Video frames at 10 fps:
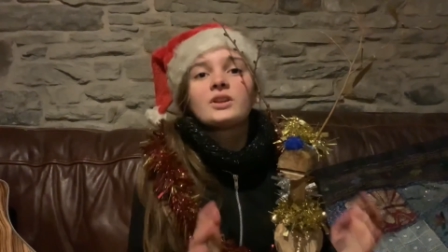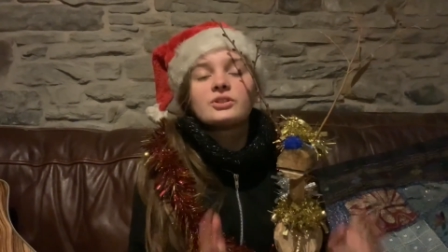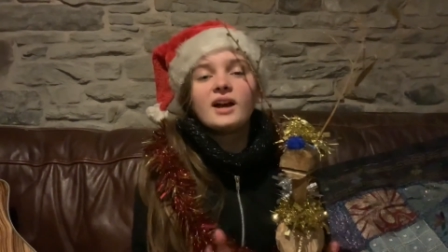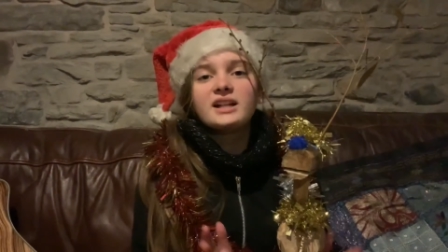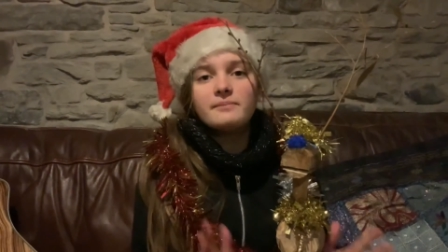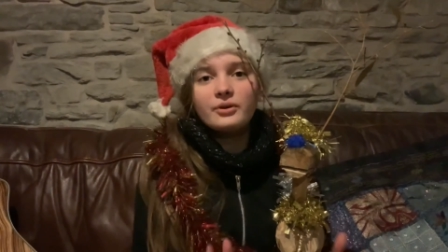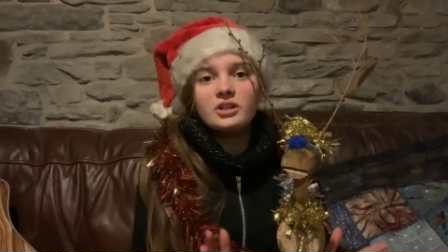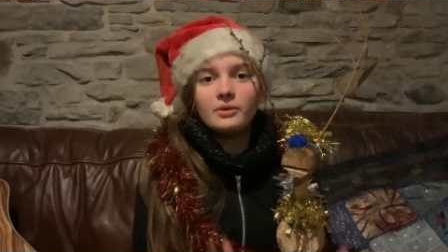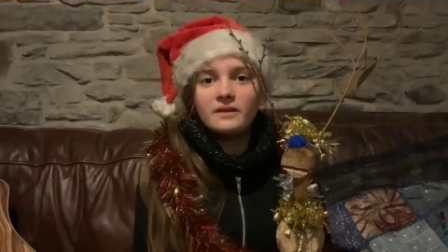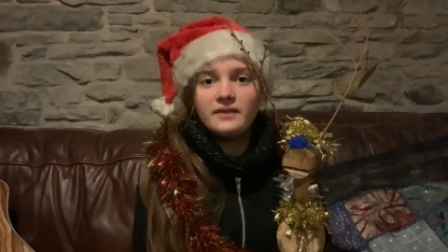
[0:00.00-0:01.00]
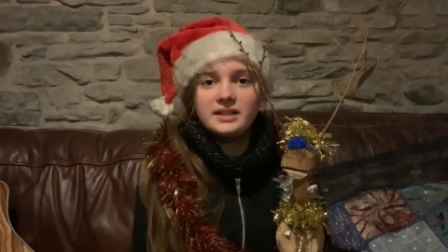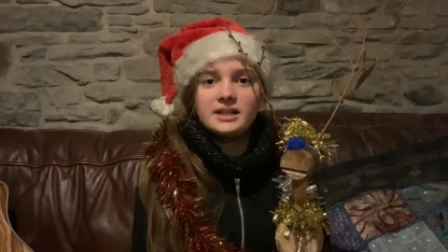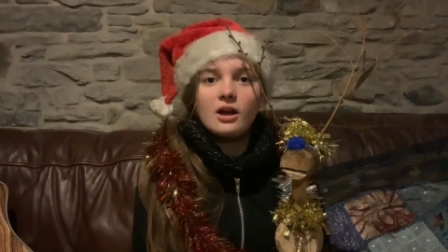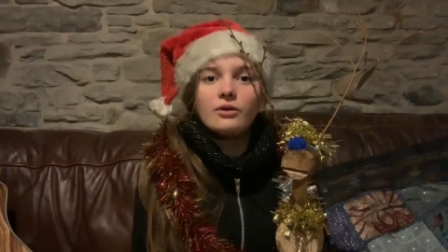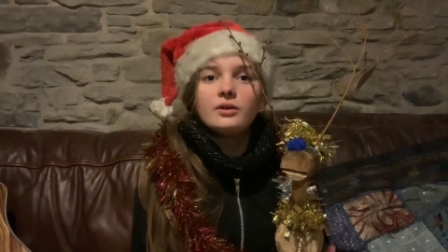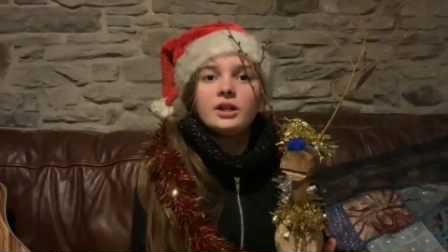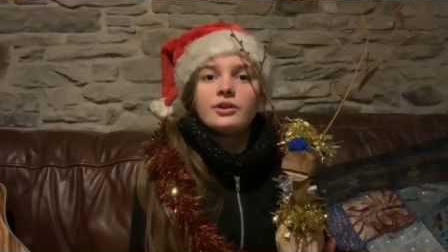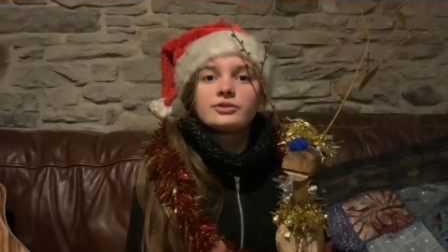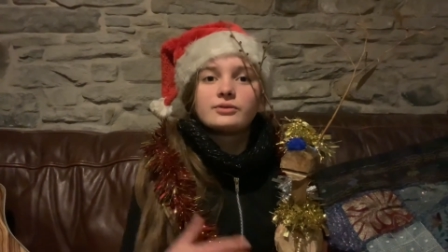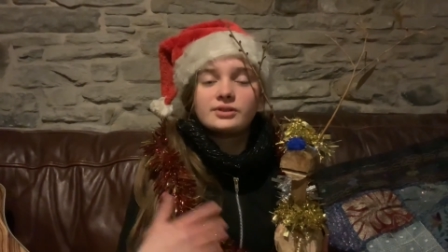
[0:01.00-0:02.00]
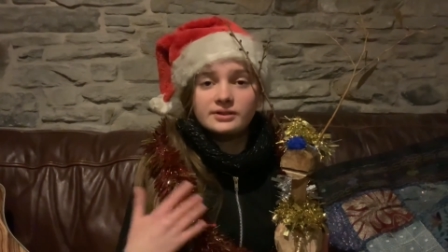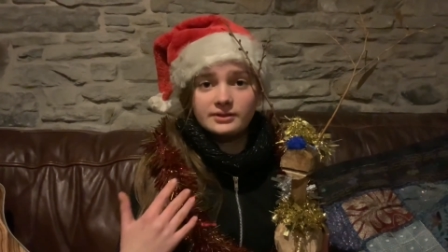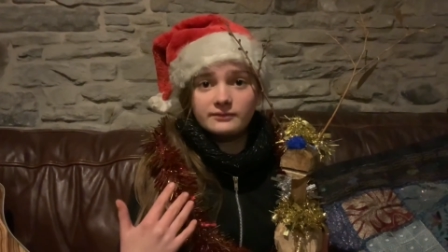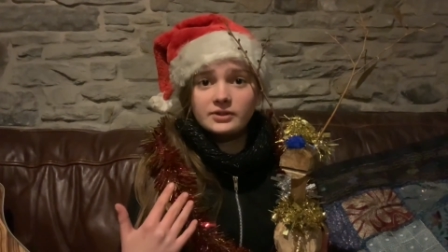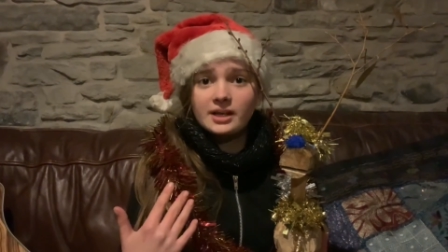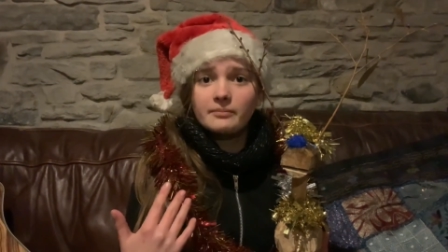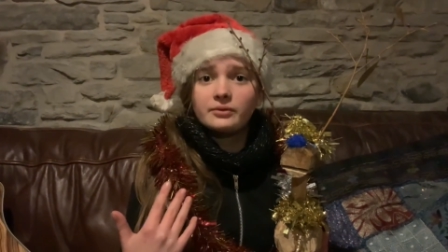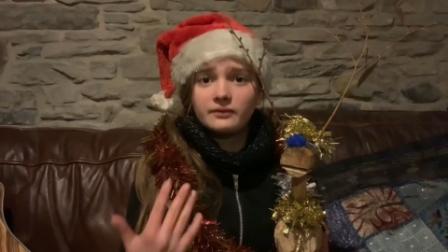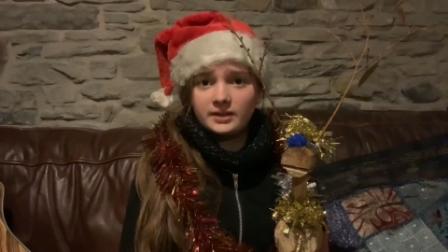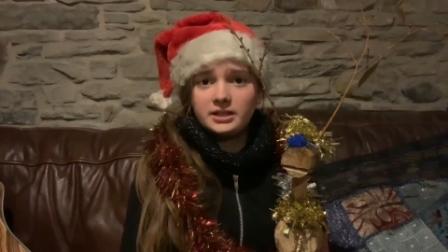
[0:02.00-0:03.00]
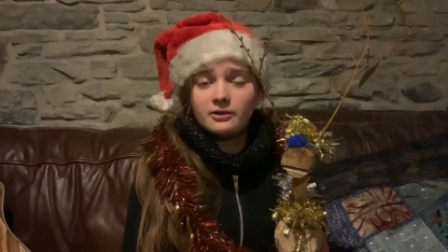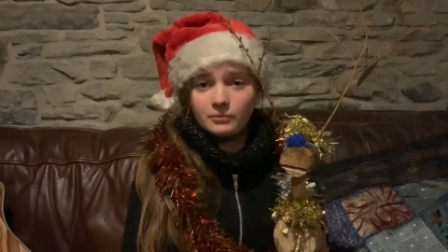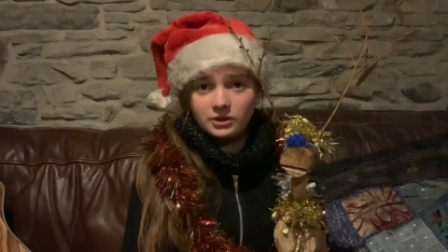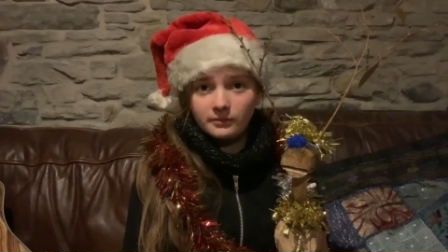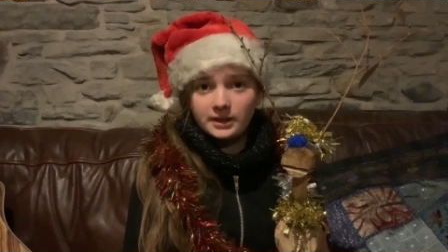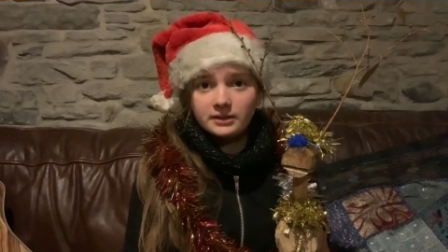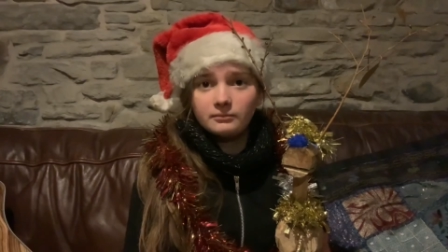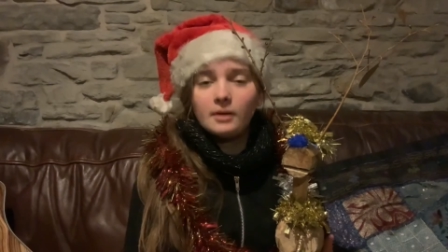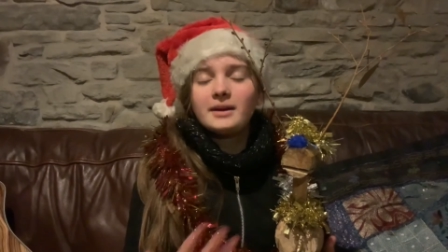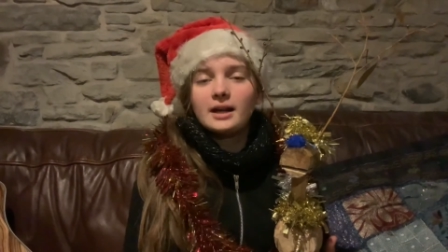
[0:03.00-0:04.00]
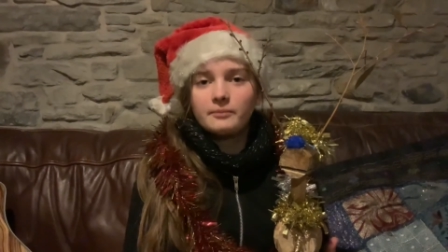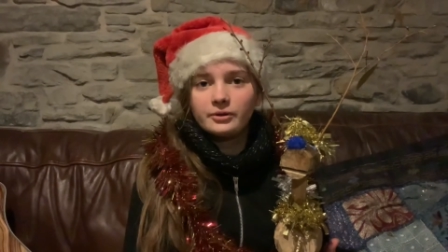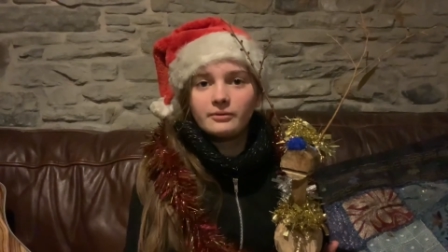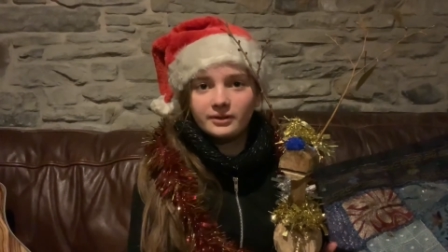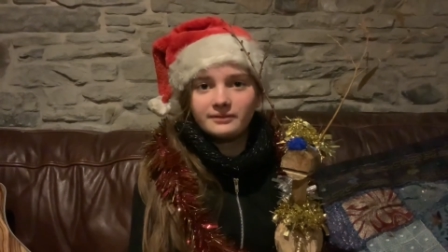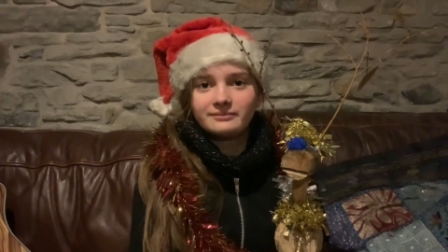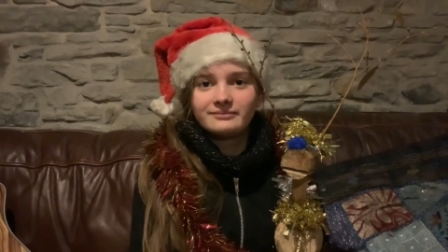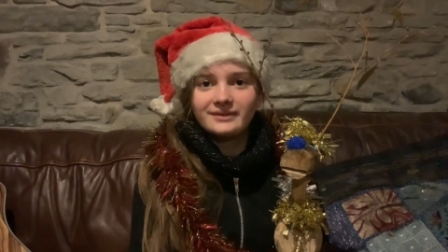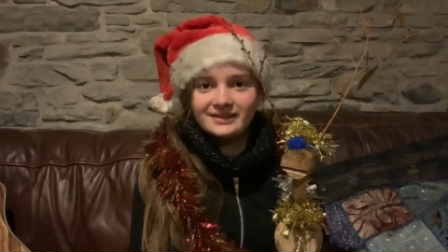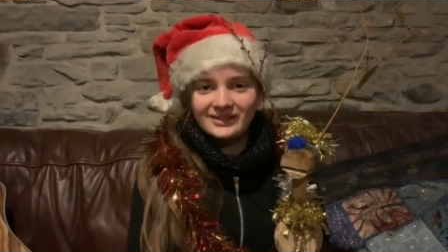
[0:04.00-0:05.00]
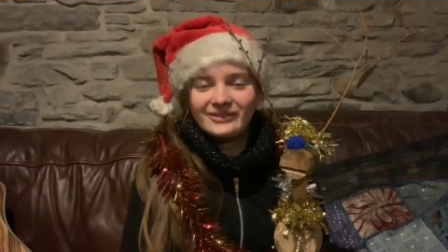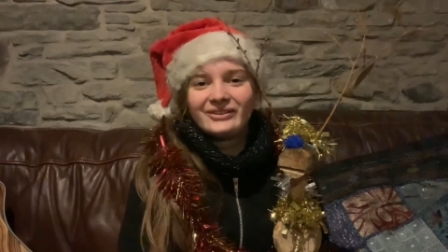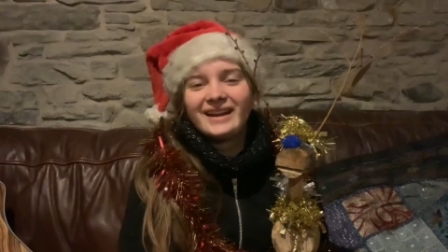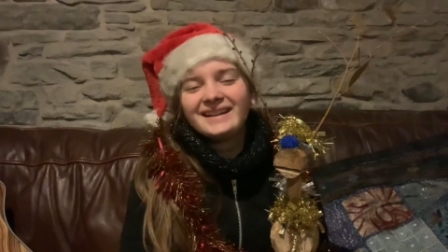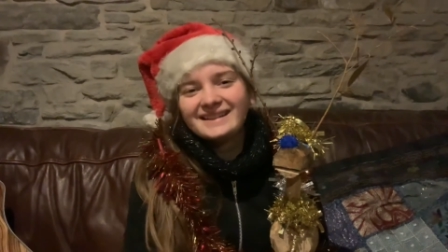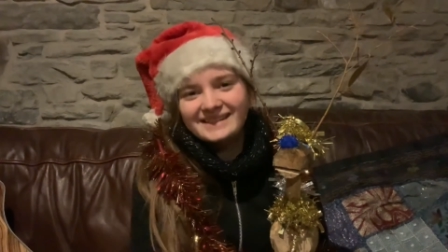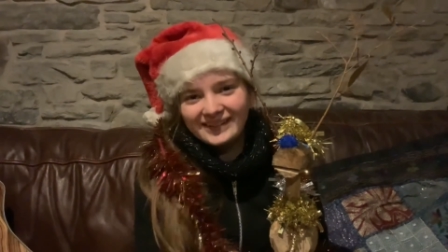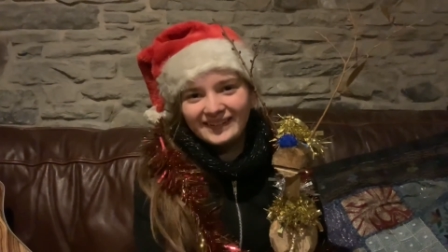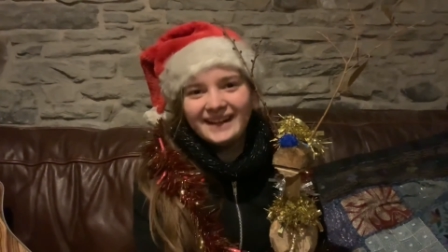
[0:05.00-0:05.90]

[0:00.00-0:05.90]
So I can put you on a video. So, for example, the video that we're doing. Well, I mean, I'll put you on Snowflake, sorry.